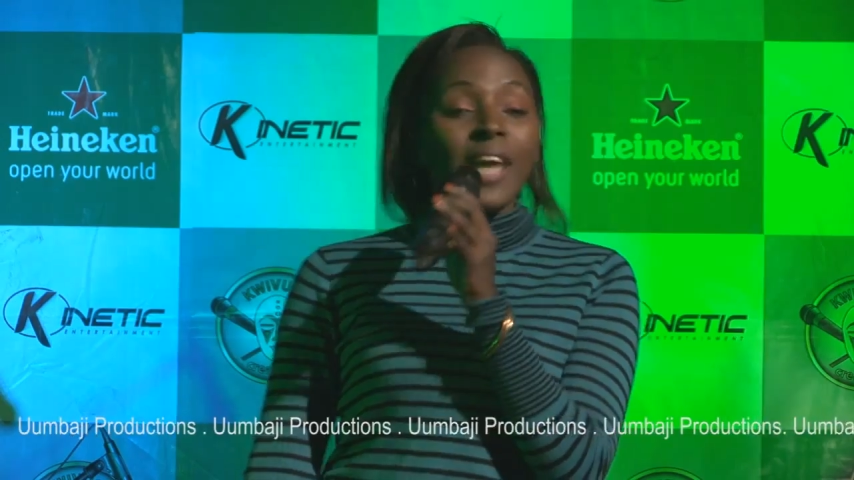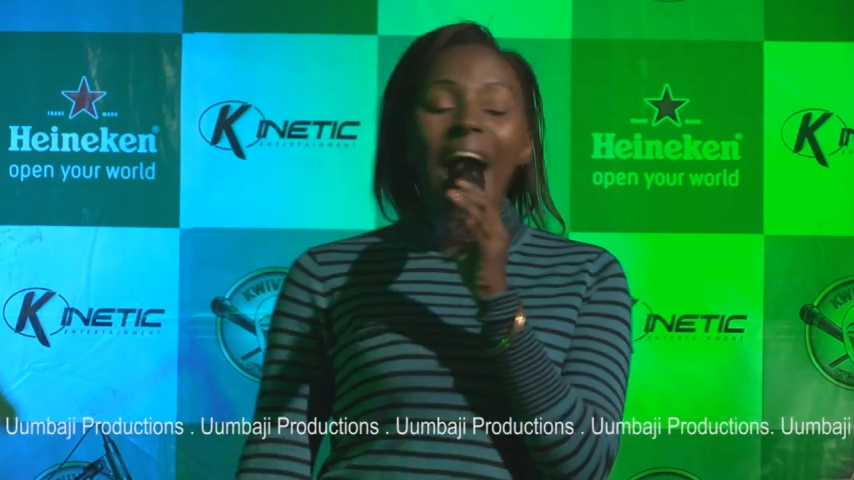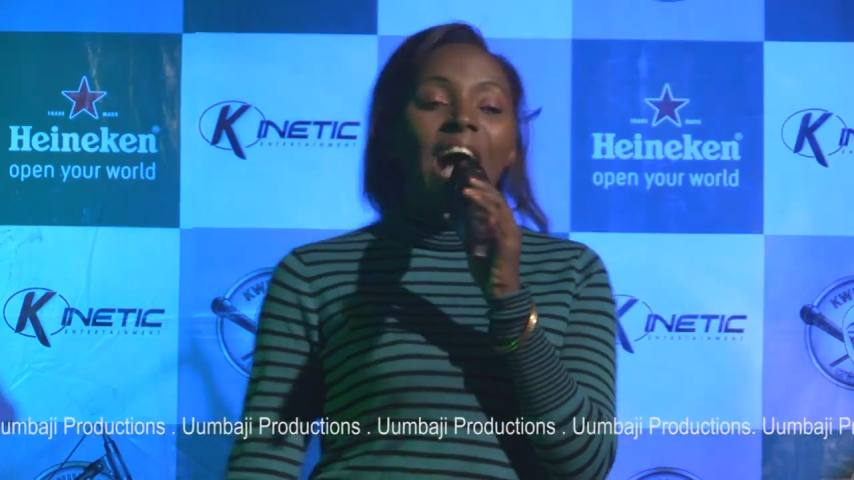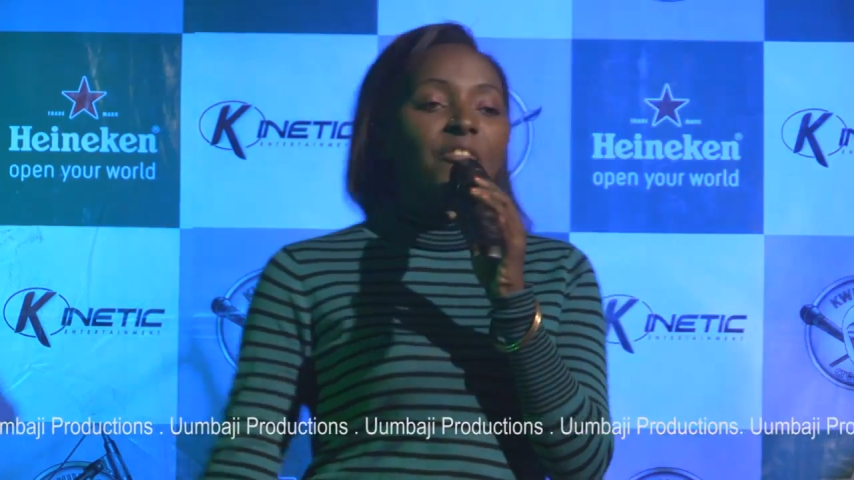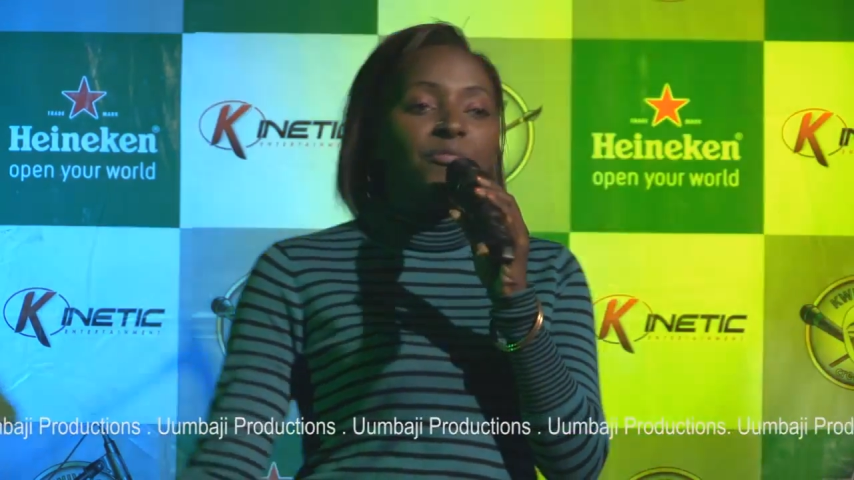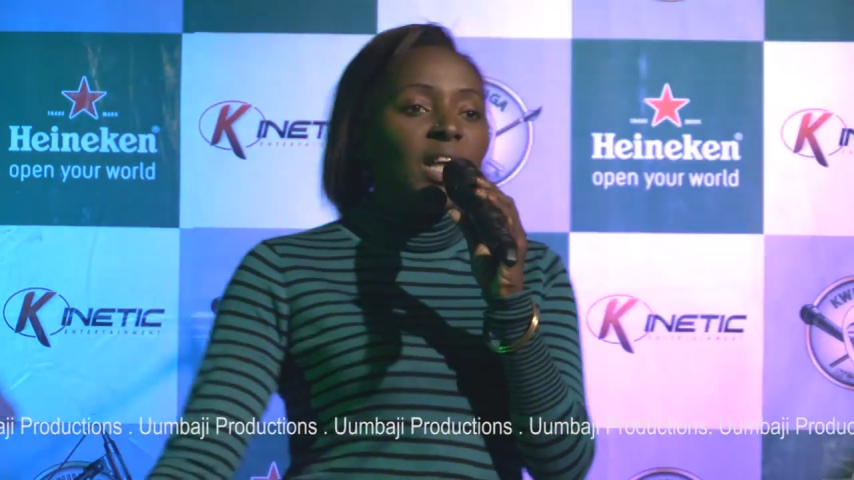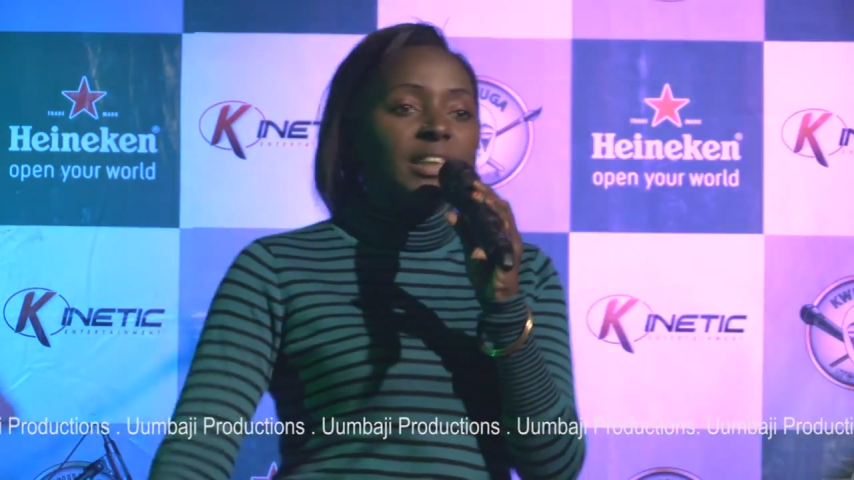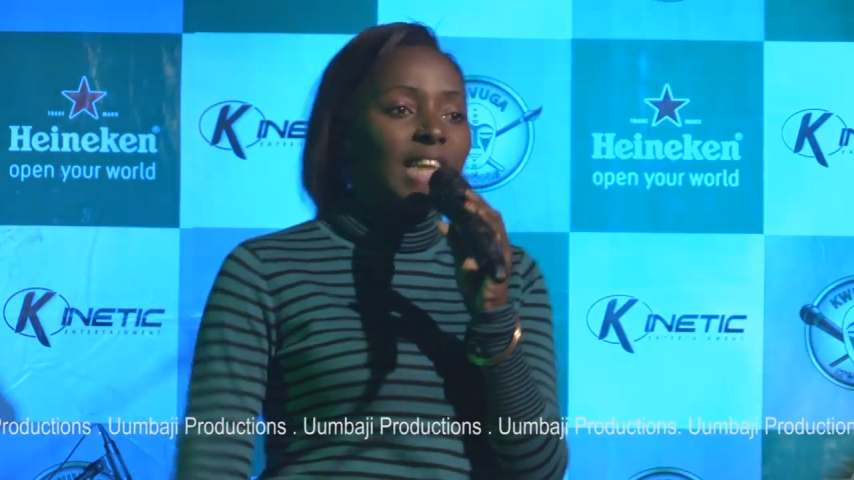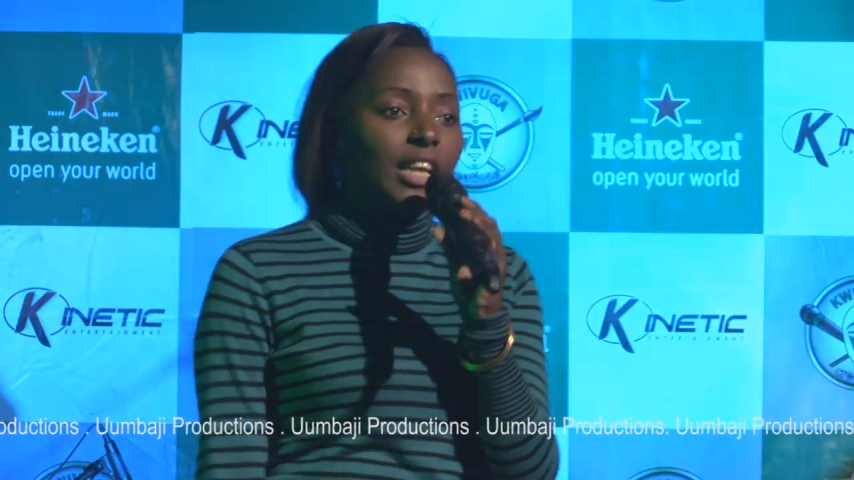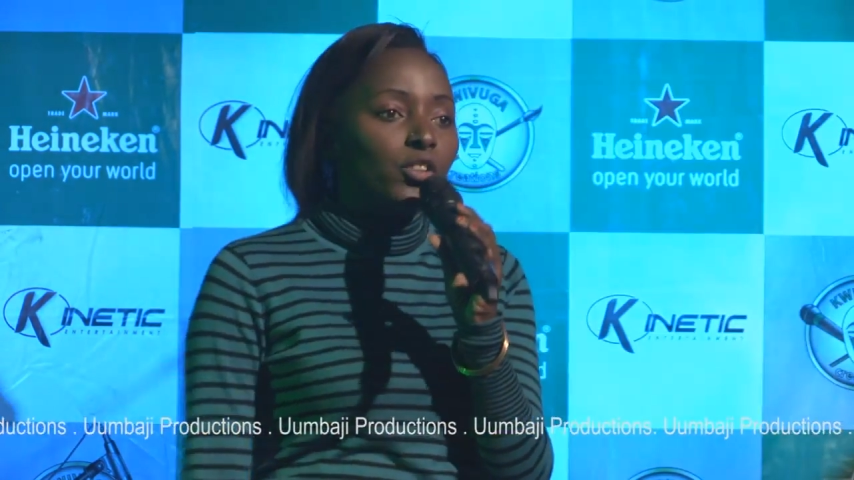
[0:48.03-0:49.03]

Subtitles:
Now I felt like